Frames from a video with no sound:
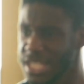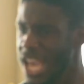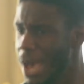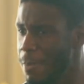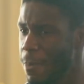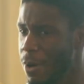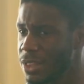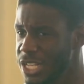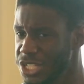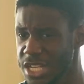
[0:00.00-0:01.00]
say, Happy
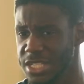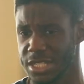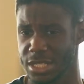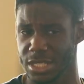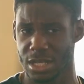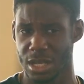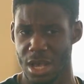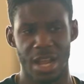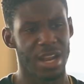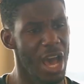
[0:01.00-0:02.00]
Birthday, Jesus.
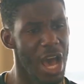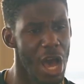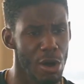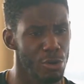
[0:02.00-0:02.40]
Mm-hmm. Now, how